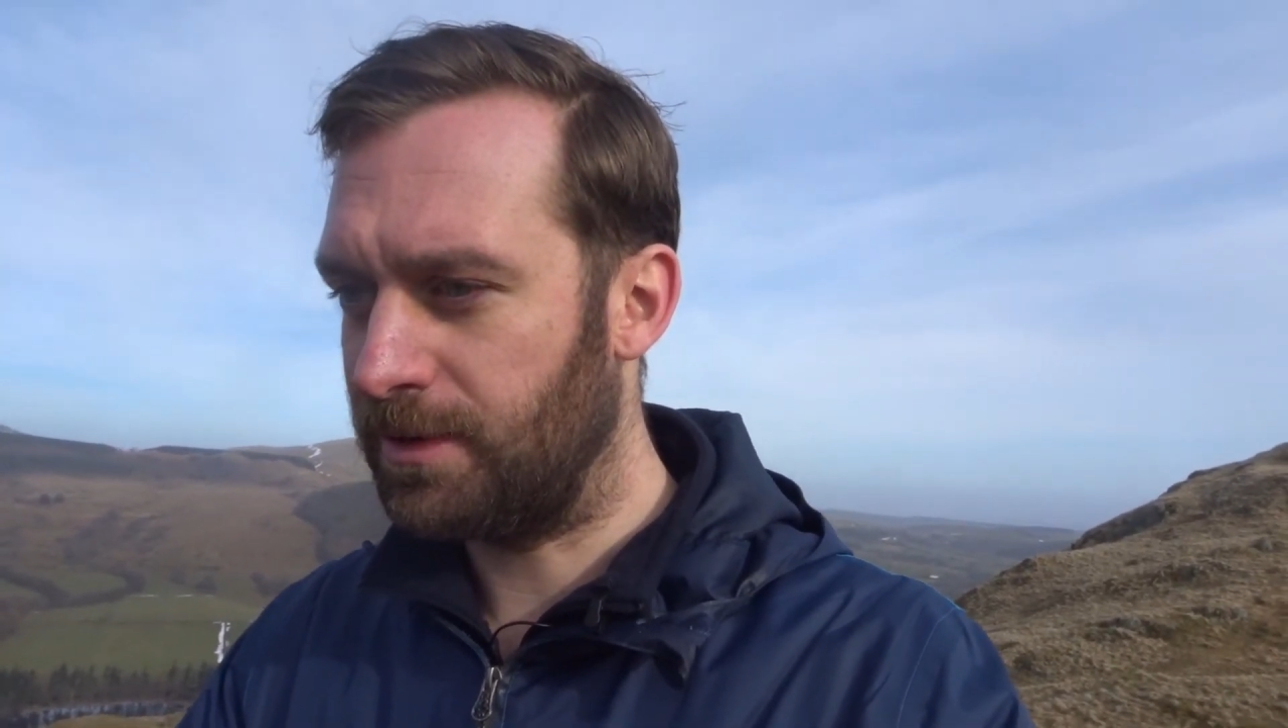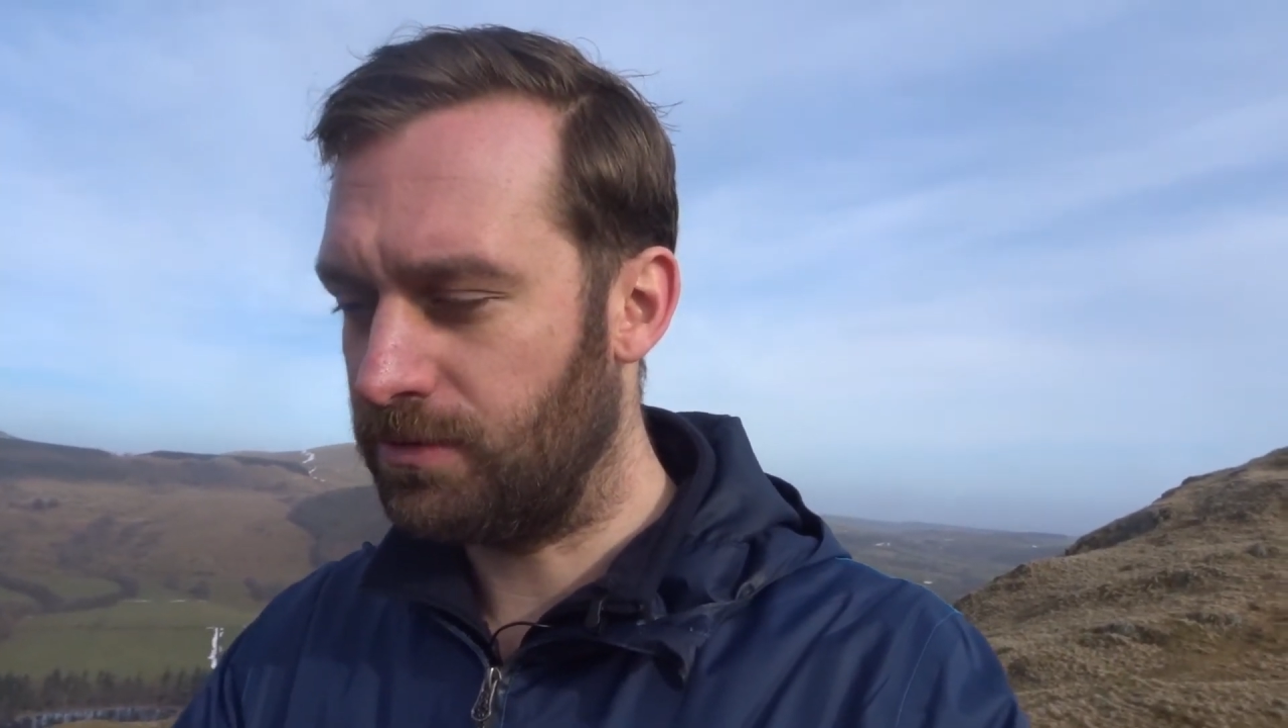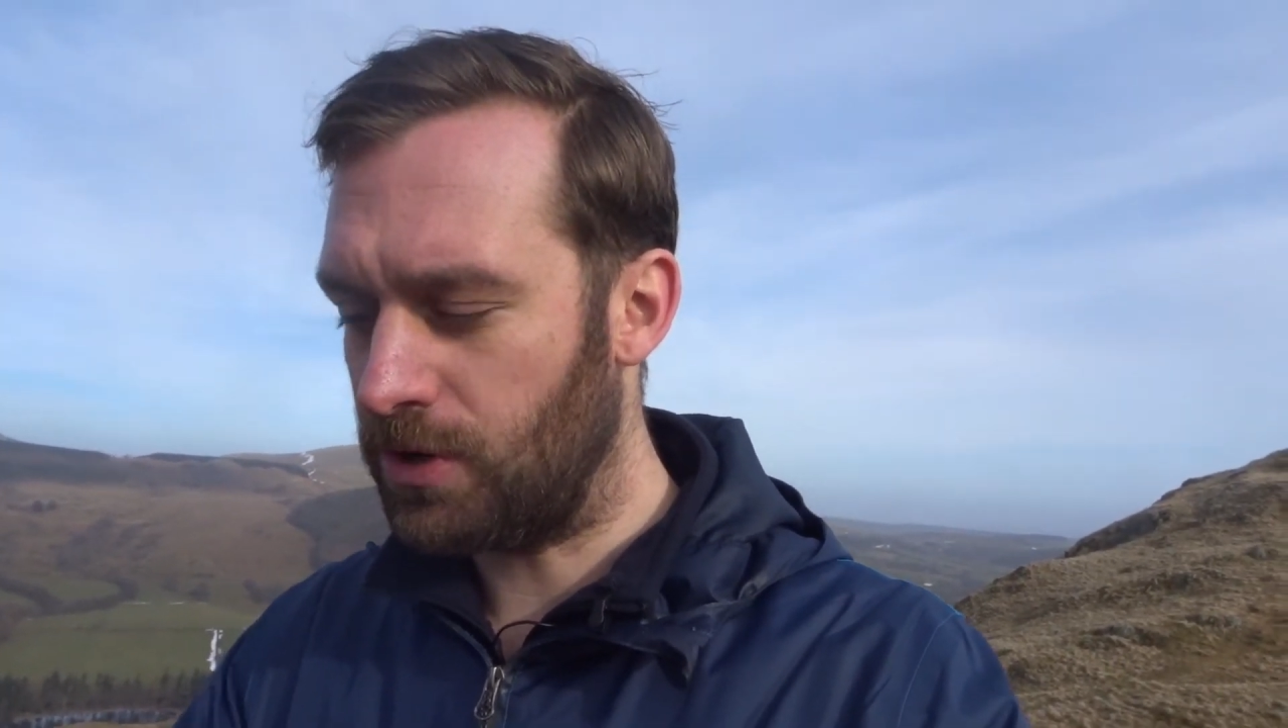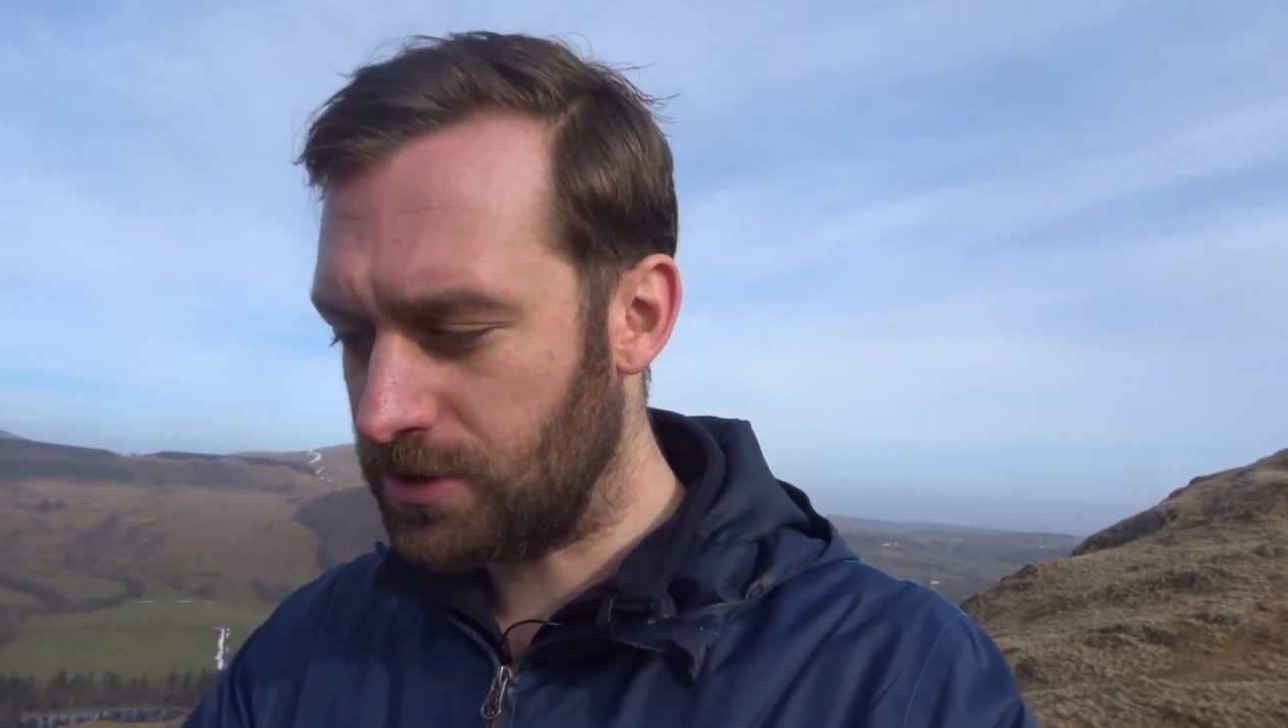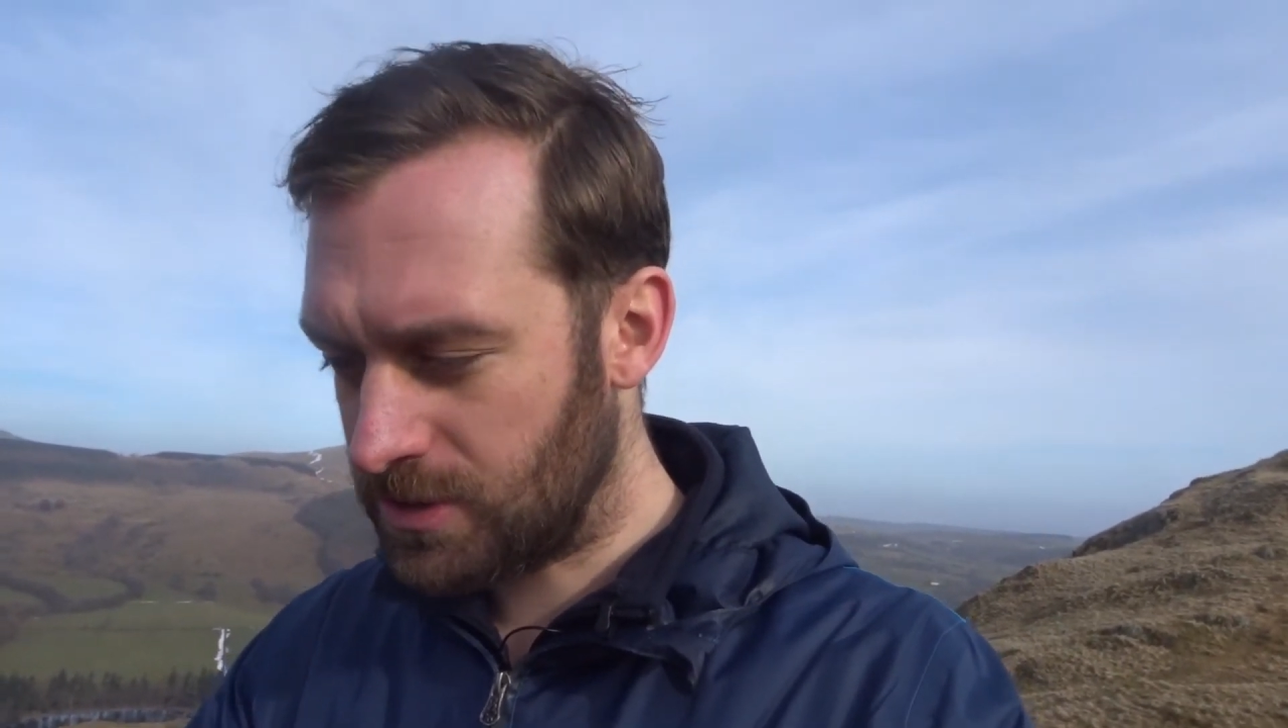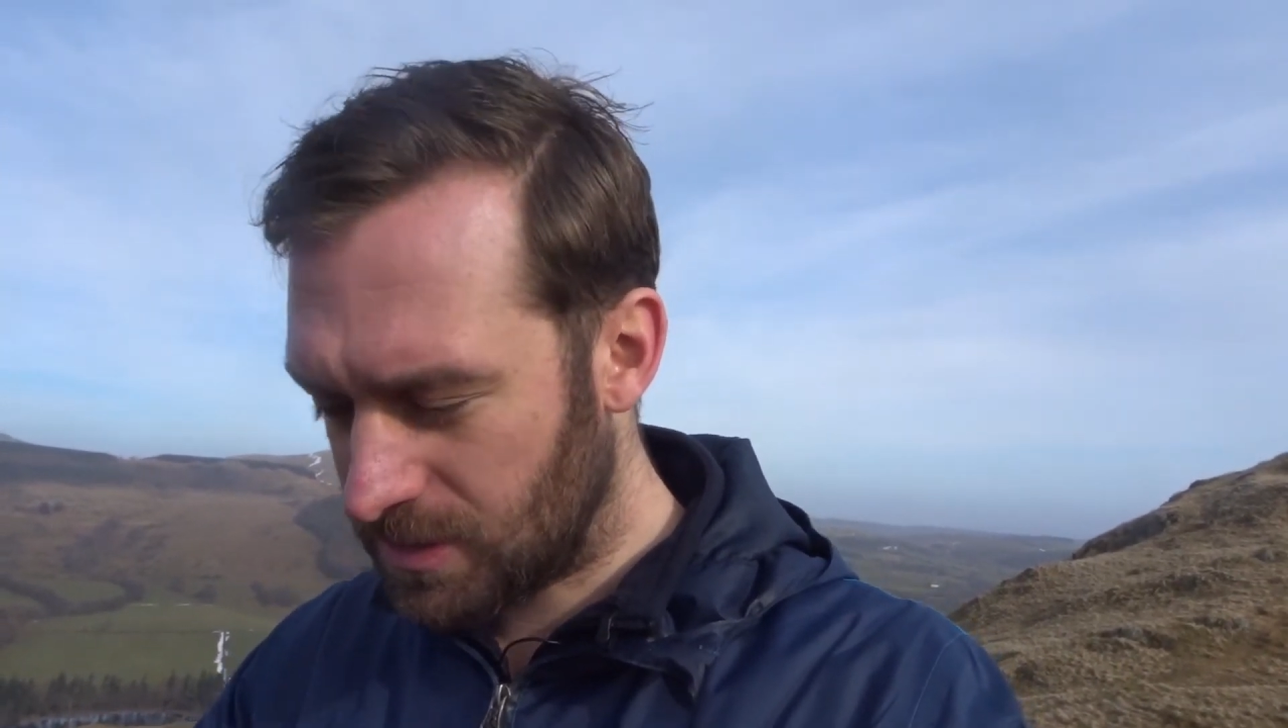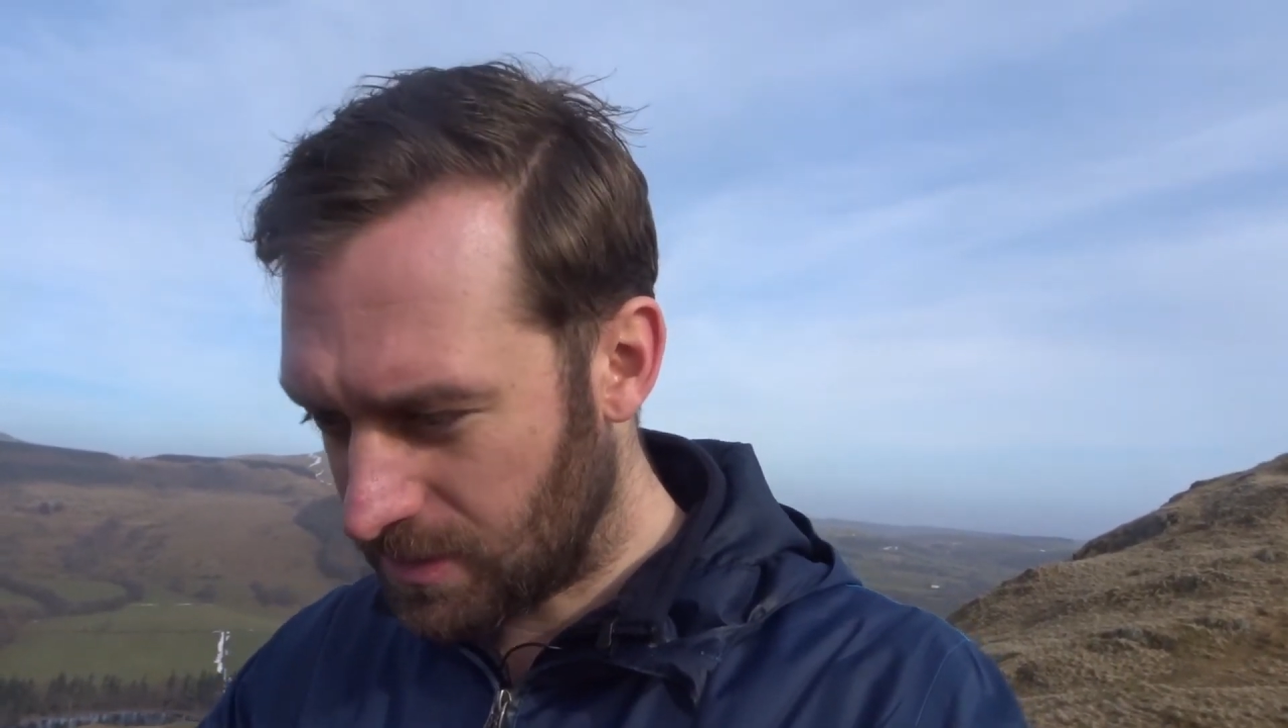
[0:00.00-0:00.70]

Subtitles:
rocks